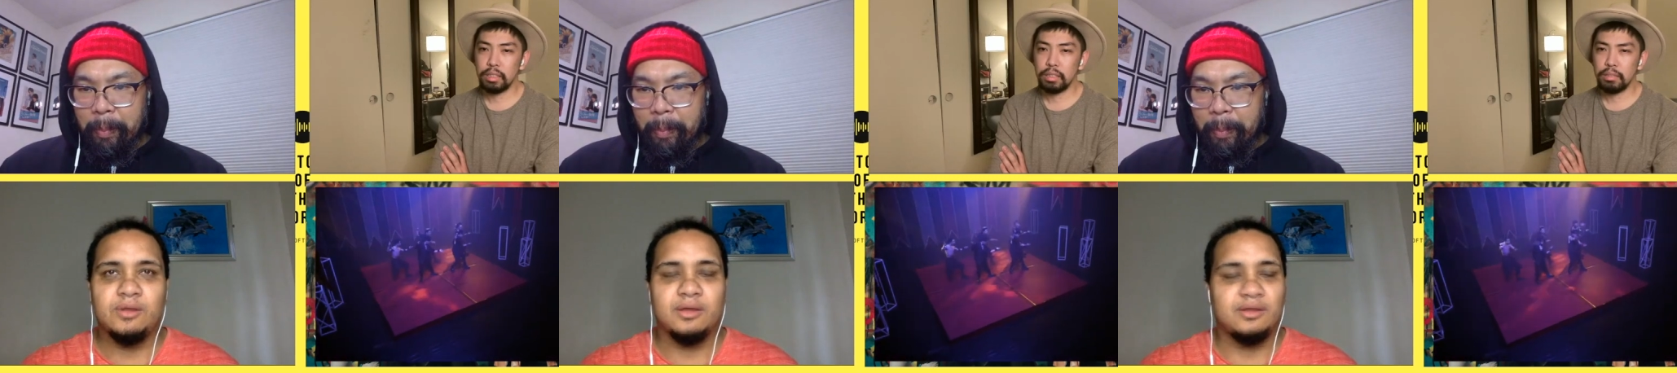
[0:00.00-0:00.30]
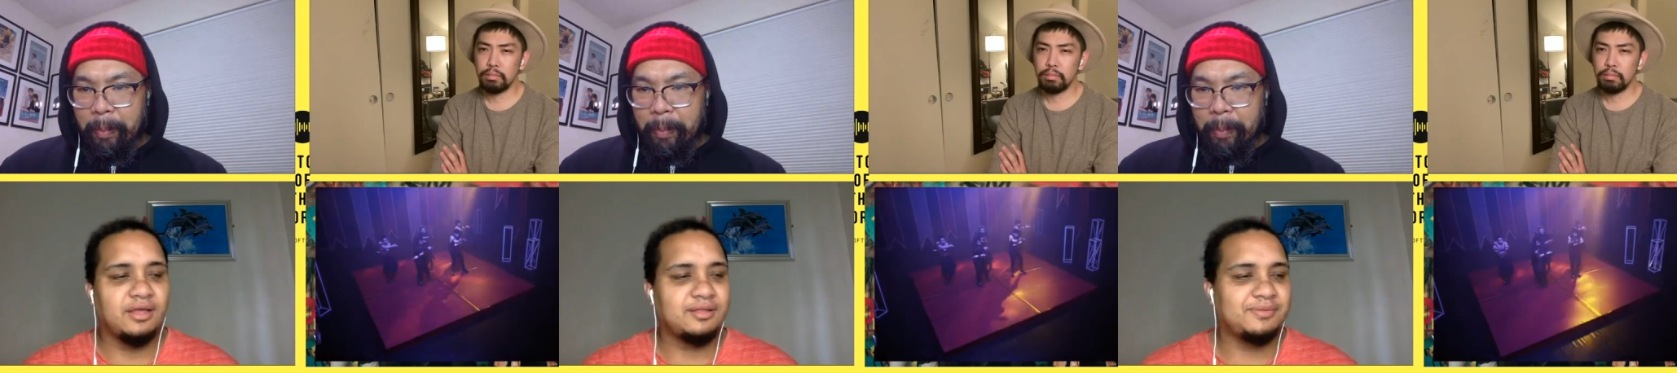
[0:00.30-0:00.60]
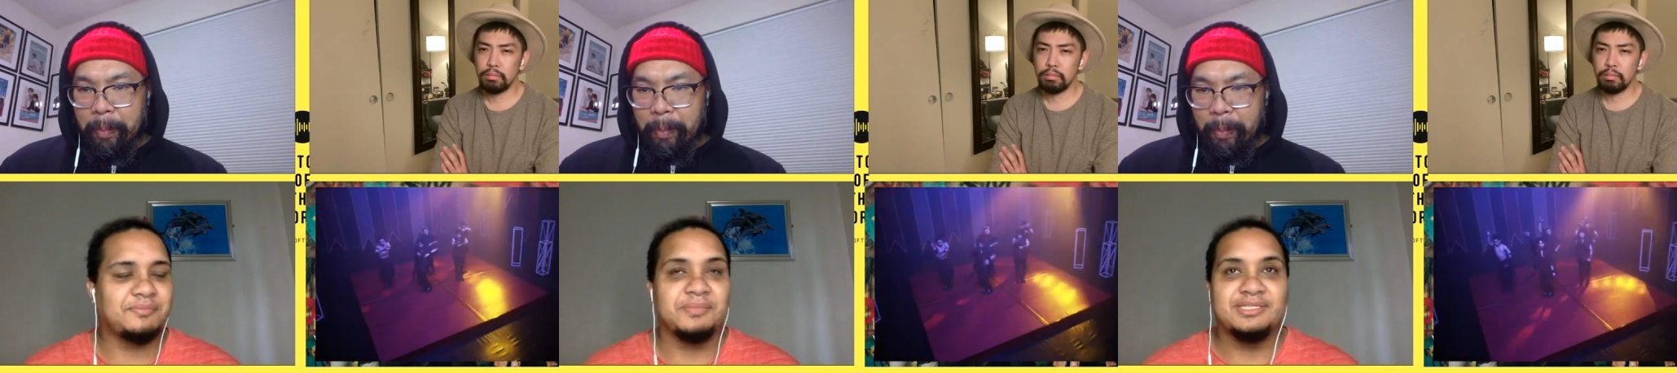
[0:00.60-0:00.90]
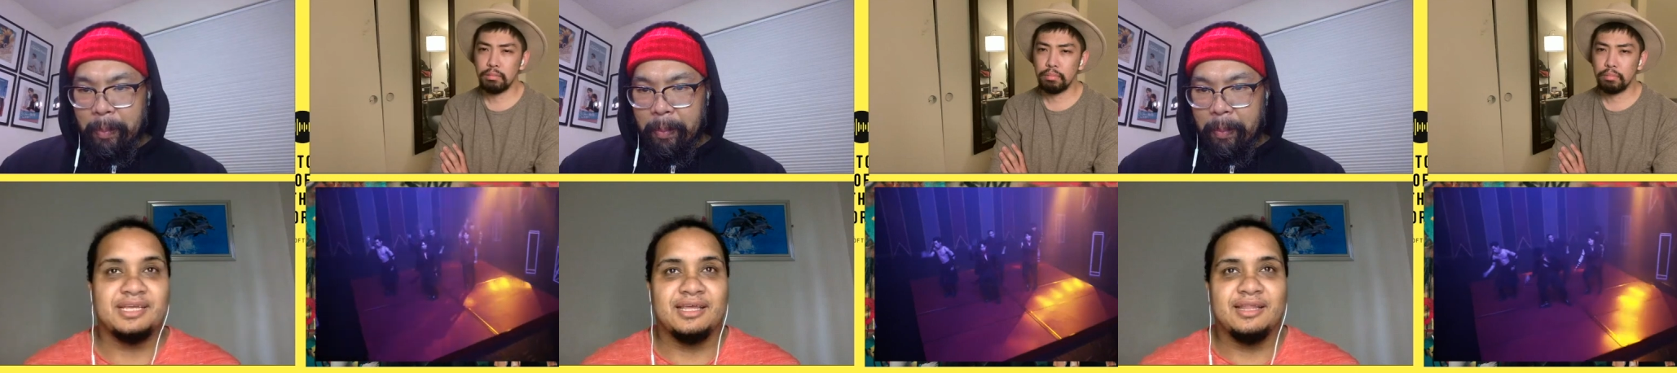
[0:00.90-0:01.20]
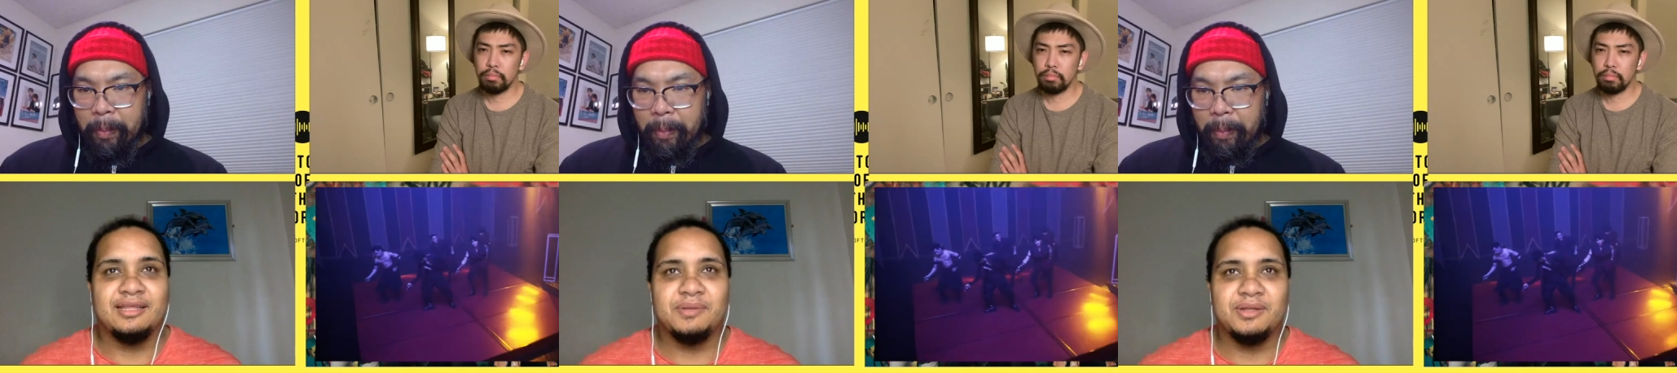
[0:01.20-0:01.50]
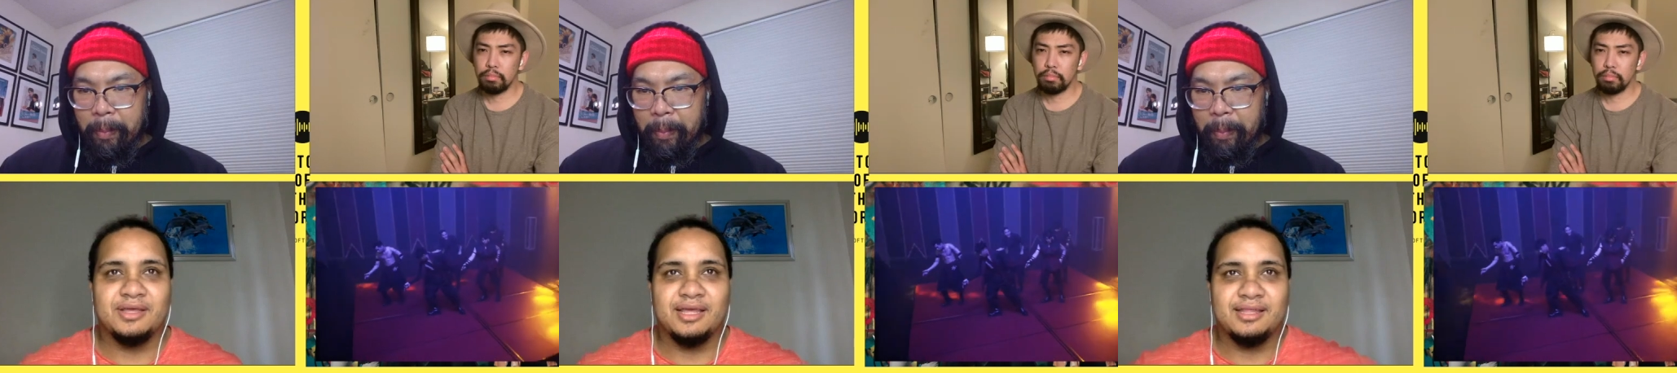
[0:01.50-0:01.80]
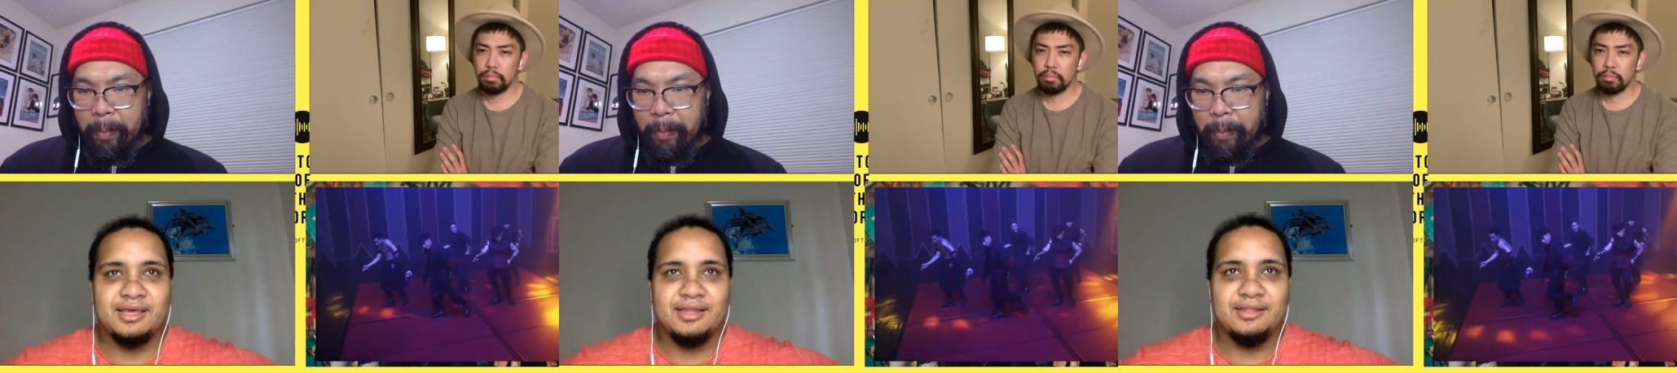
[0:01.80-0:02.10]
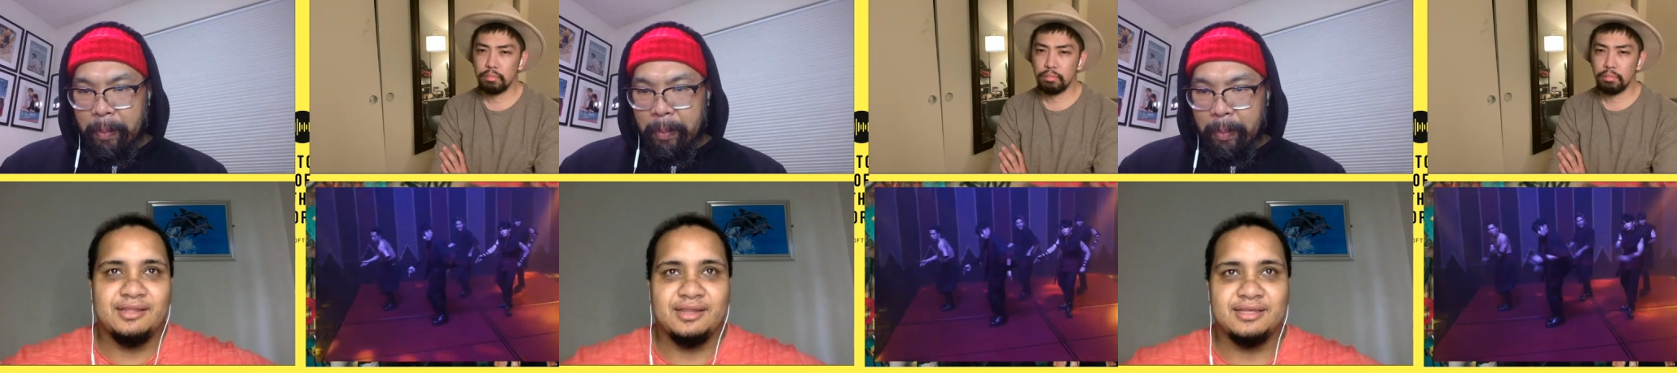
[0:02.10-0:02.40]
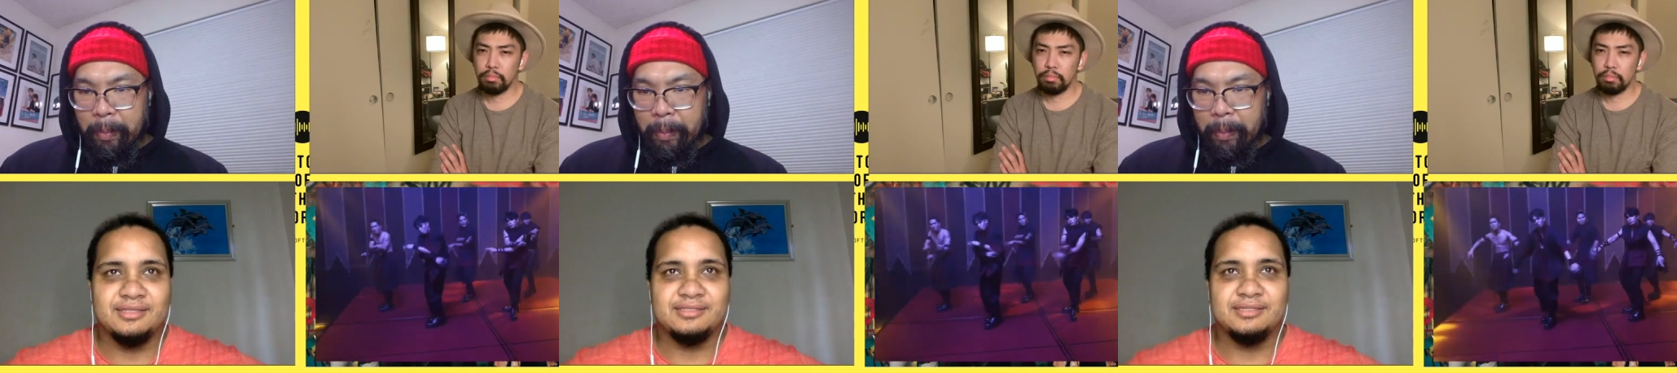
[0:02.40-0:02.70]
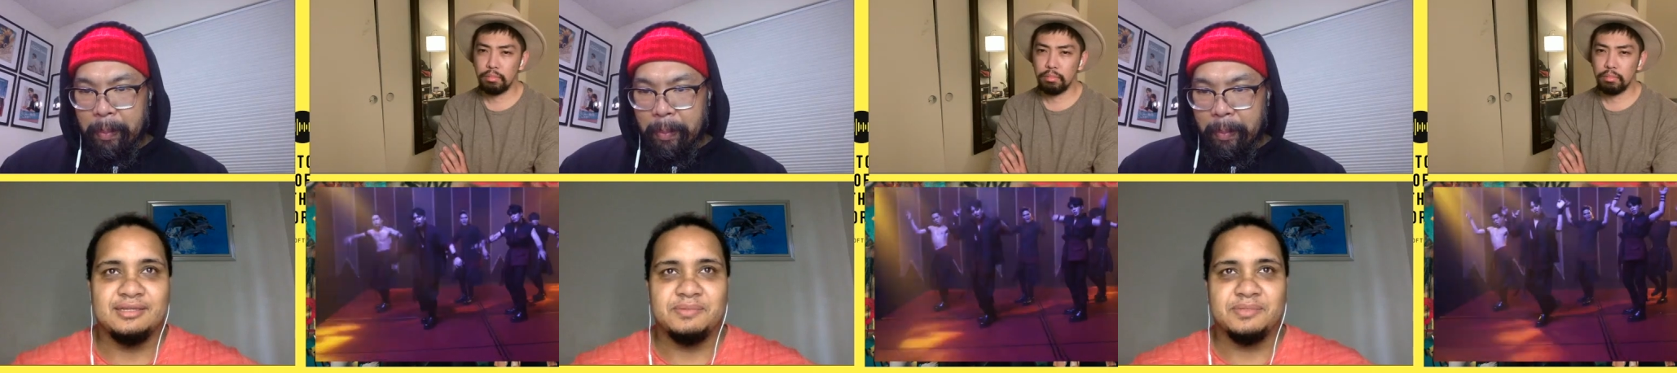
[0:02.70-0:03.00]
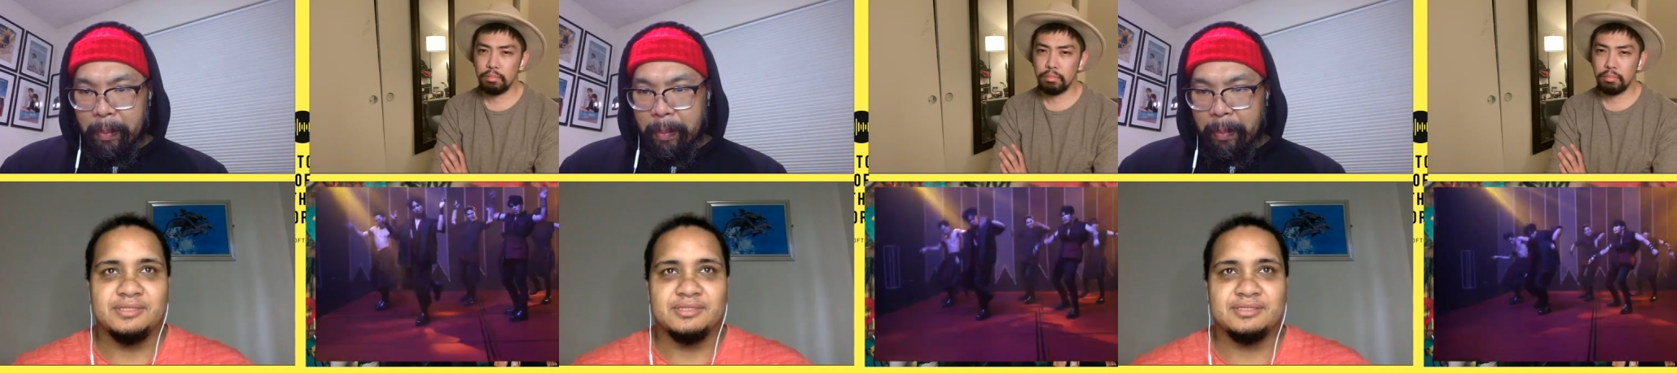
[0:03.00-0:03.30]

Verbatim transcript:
Speaker 1: no, you tell me, let me look at Ken and I think that's all.